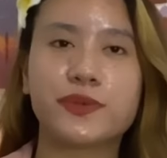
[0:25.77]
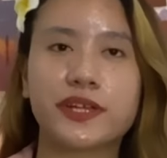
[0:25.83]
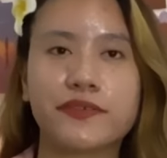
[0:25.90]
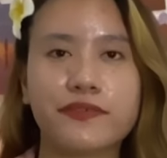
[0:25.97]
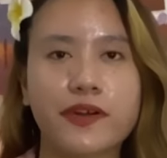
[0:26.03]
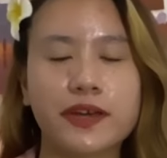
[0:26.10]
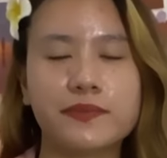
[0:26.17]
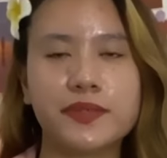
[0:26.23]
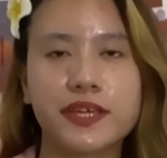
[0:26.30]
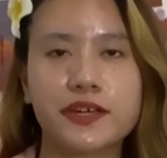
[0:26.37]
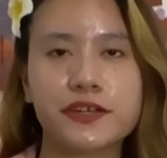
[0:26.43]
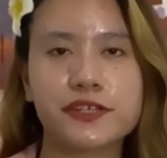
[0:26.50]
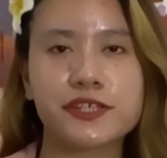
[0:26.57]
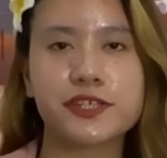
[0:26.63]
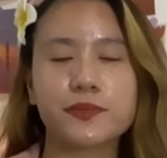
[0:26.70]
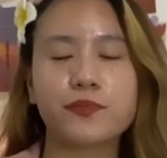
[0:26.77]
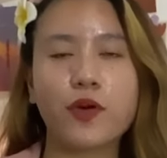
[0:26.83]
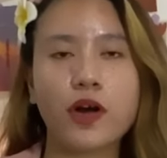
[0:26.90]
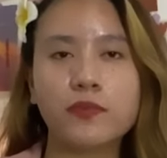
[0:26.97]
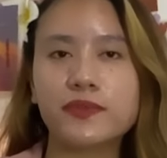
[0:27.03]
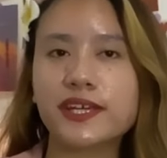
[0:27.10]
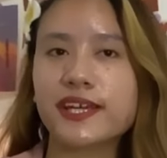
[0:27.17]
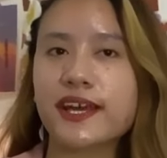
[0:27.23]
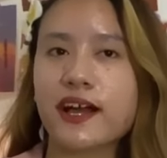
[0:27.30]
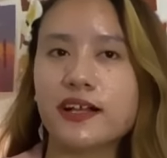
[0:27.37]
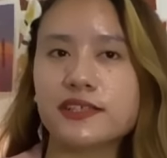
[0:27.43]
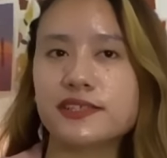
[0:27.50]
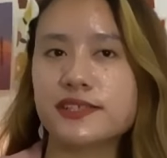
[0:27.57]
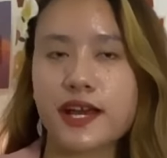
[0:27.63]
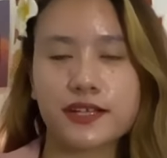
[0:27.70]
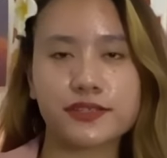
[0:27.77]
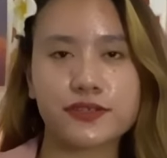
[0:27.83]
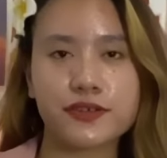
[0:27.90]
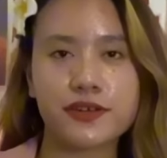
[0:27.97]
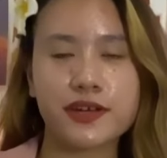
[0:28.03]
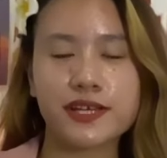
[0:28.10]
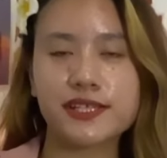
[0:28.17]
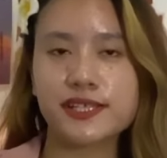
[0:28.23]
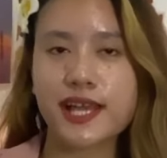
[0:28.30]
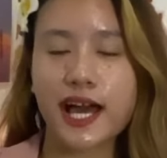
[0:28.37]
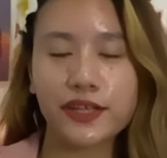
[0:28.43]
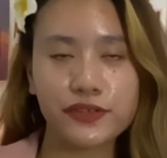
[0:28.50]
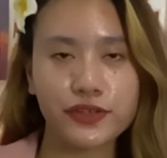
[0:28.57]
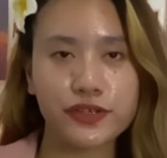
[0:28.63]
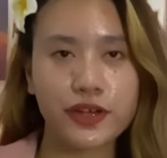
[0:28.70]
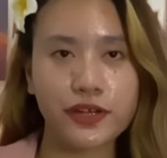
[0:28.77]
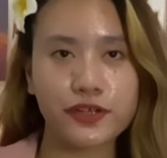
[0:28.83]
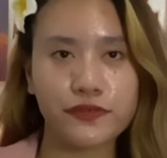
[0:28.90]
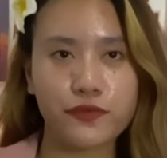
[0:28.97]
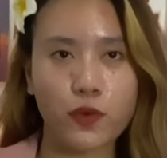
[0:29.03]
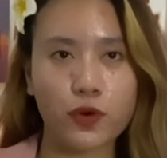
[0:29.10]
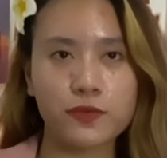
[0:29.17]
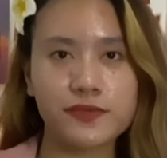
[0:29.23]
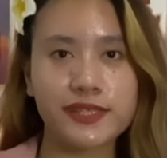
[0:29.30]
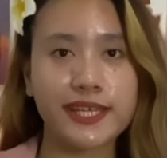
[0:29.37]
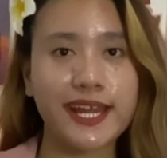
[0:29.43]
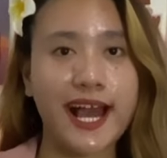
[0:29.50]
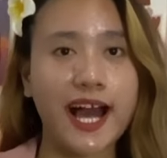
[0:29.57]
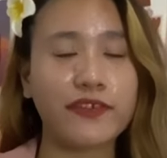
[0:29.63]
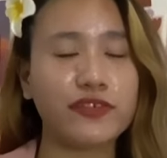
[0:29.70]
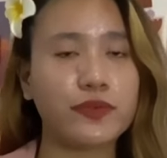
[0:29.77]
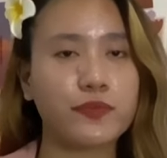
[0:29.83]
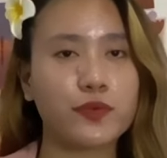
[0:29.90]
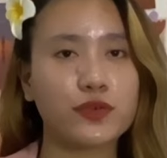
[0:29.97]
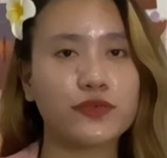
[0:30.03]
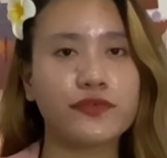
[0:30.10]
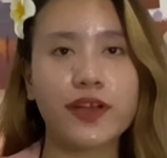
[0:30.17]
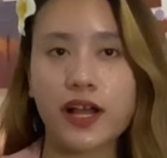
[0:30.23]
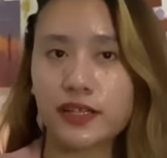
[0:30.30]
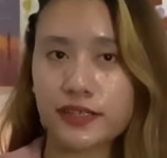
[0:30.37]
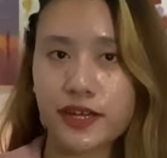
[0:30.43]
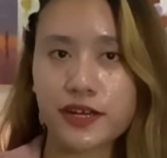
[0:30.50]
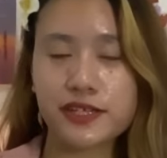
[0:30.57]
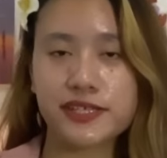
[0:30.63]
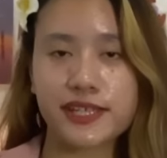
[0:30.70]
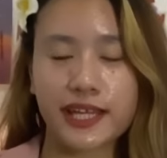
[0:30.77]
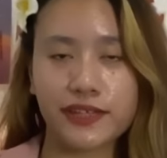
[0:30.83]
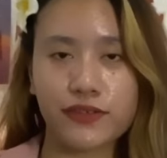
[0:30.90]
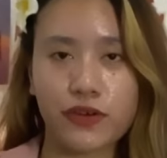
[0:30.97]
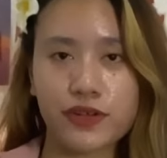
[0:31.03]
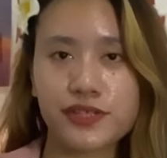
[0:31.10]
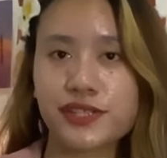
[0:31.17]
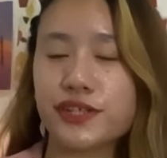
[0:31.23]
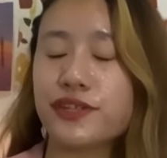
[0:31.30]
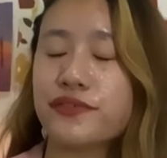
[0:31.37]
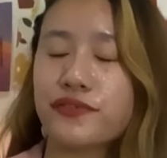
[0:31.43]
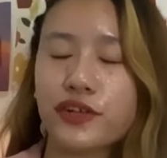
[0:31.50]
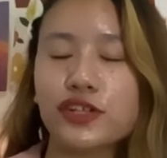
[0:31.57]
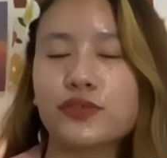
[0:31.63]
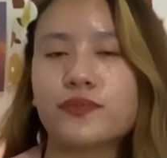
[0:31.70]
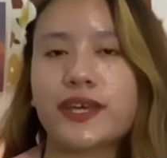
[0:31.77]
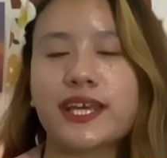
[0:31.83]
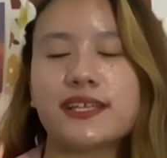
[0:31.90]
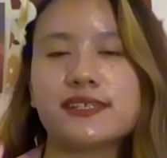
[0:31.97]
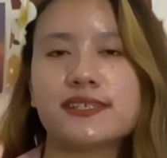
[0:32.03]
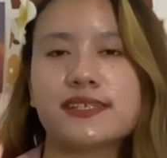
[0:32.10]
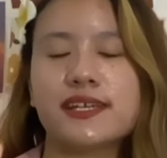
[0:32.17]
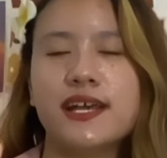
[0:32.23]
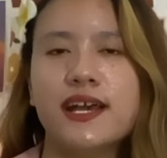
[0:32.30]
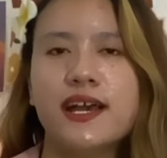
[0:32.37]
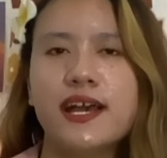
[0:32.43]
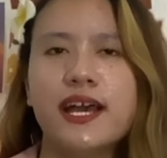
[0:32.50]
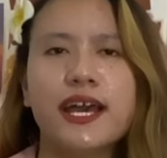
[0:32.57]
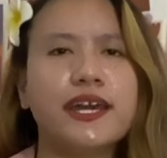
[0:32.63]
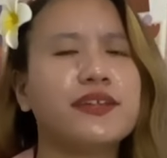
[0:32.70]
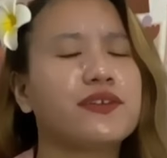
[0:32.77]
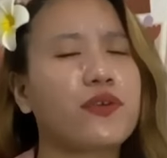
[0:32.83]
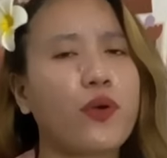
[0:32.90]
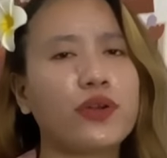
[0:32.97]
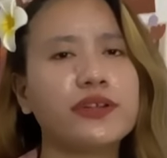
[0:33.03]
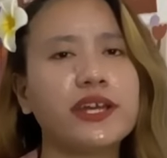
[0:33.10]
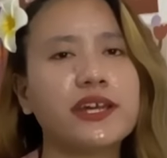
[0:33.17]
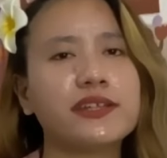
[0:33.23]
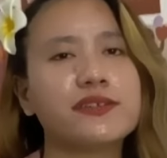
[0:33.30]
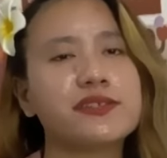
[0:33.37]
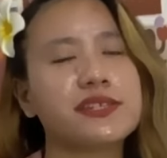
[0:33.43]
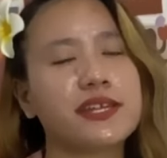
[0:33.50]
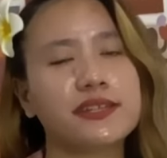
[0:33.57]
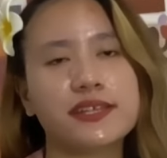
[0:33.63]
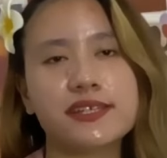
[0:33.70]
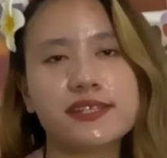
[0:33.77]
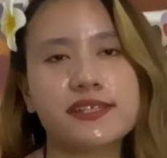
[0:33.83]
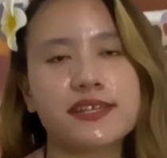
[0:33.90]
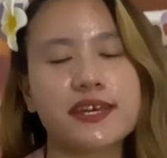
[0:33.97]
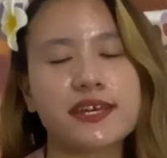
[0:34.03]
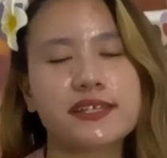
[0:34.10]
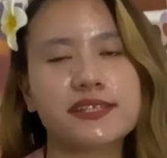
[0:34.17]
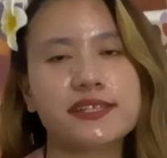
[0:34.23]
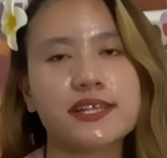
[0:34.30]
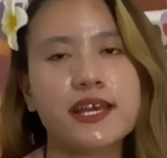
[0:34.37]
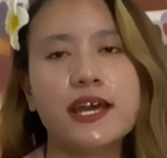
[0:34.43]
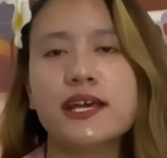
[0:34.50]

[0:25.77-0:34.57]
25 years, the public health sector has undergone reforms that have improved healthcare standards in the Philippines. And according to statistics,